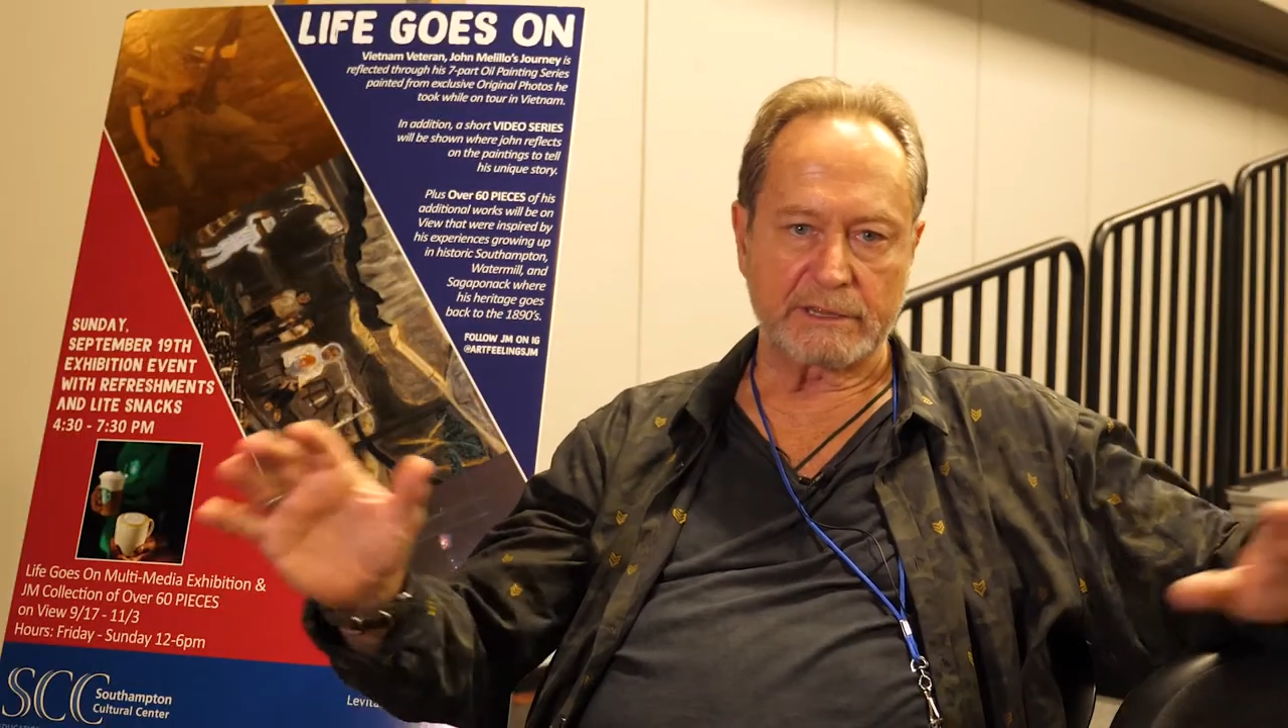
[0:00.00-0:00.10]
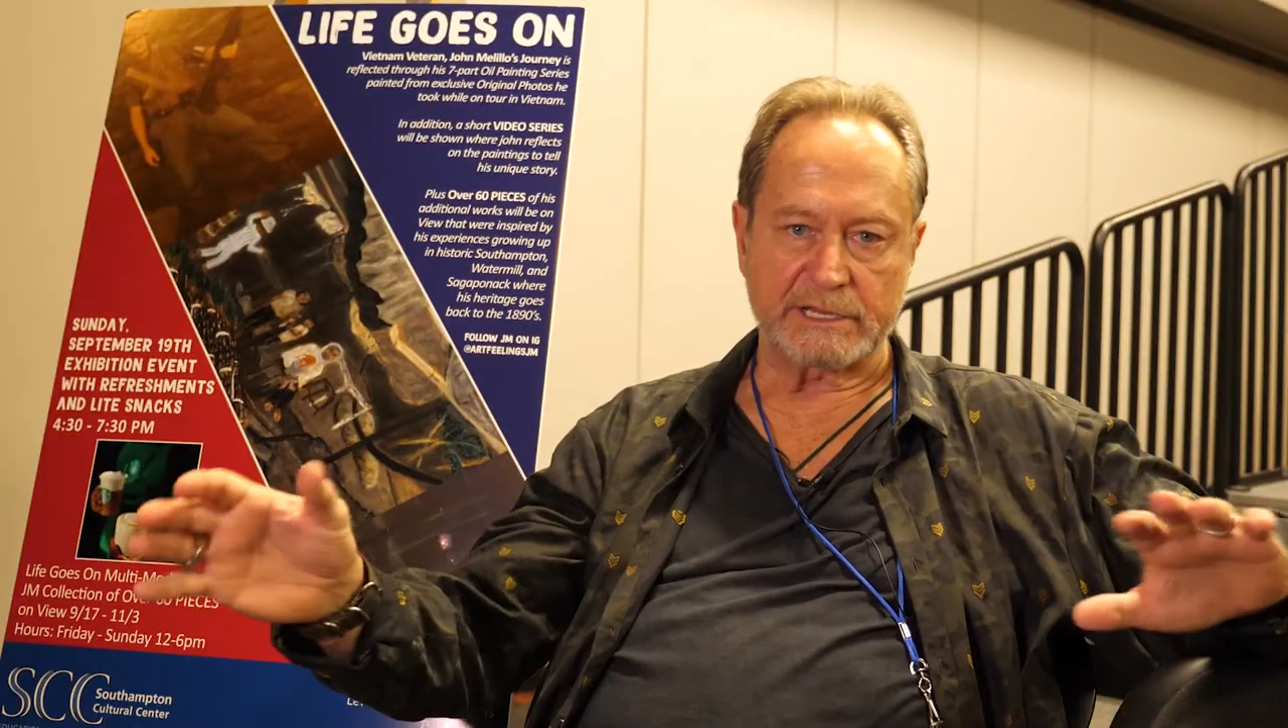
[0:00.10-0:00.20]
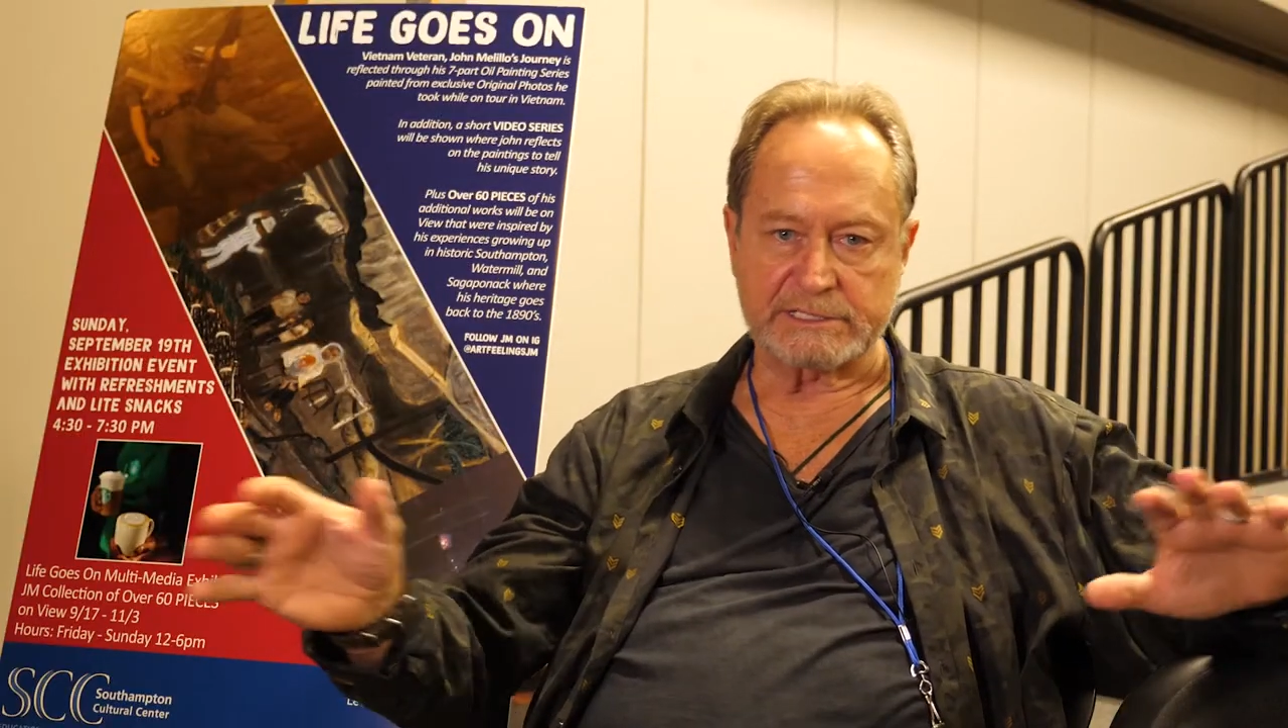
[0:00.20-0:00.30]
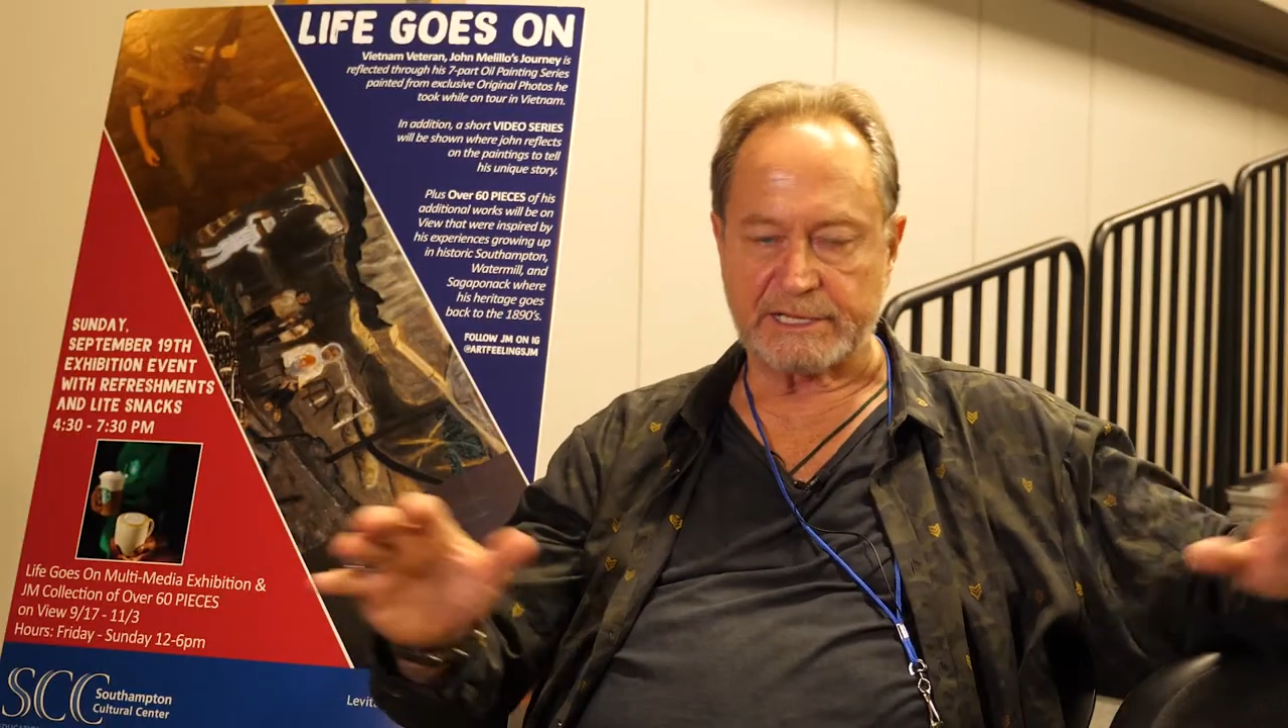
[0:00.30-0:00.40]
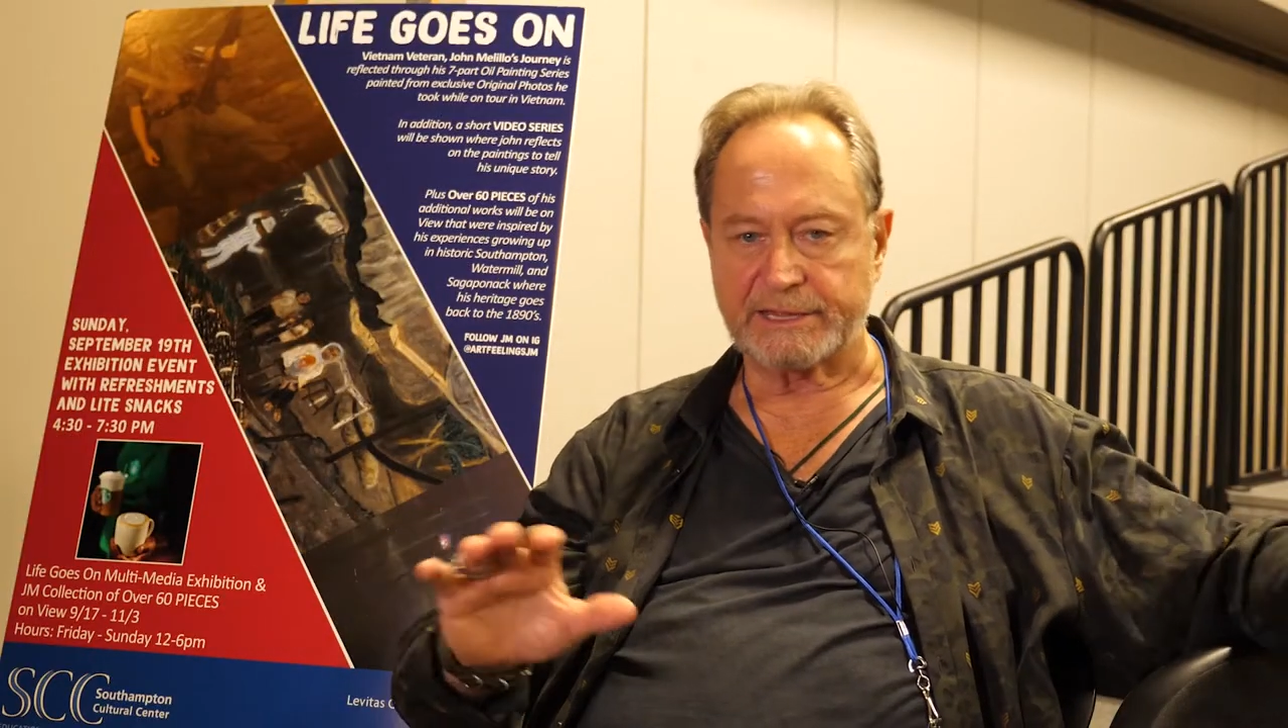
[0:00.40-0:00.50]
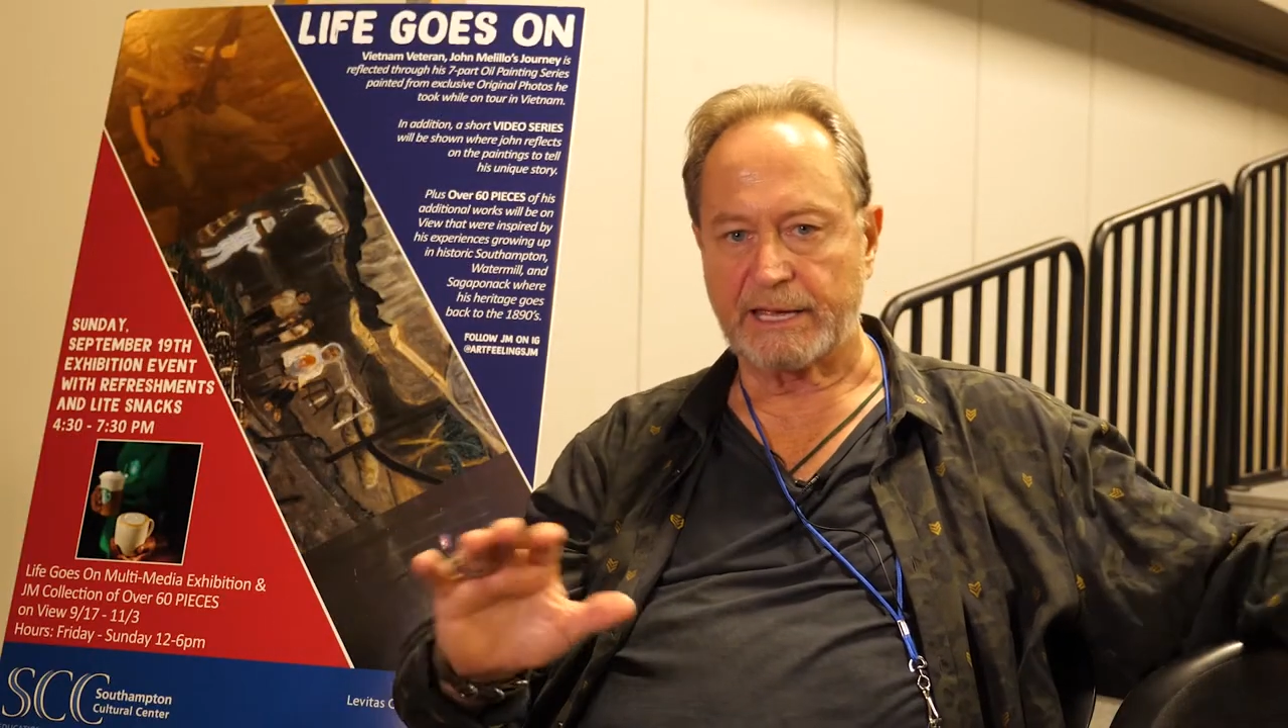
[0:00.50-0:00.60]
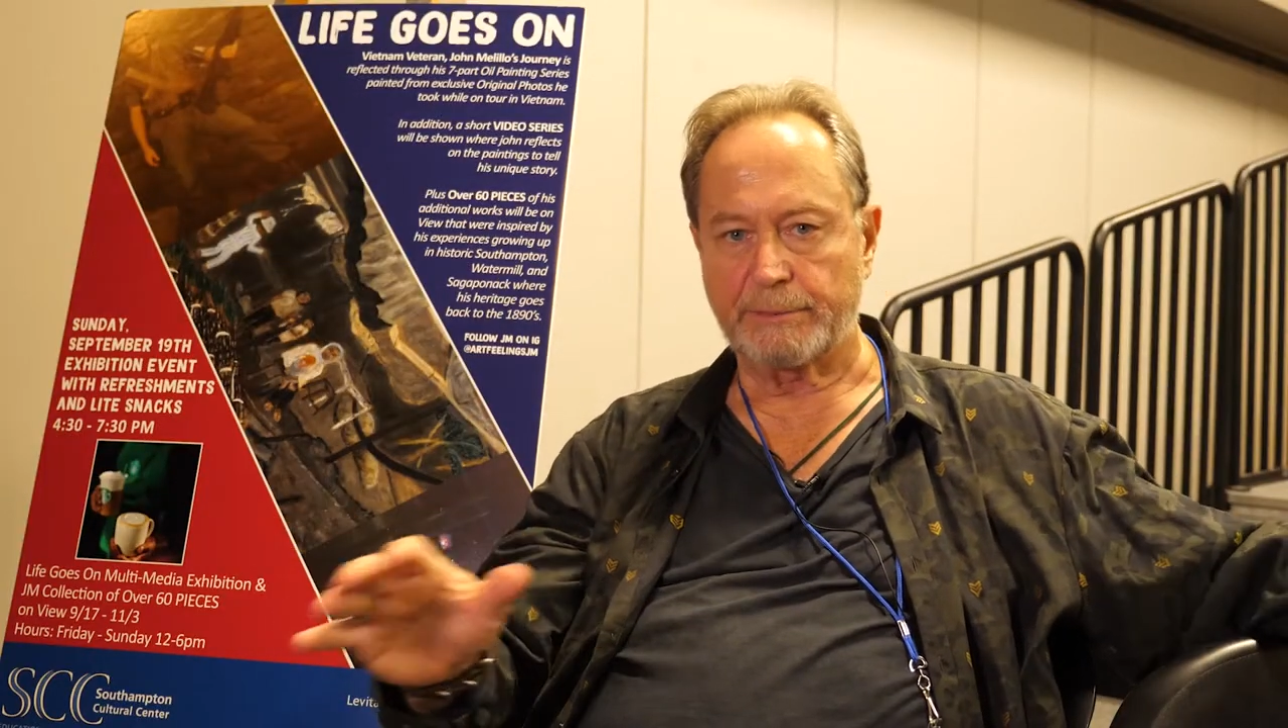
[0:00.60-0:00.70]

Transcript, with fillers: and things like that?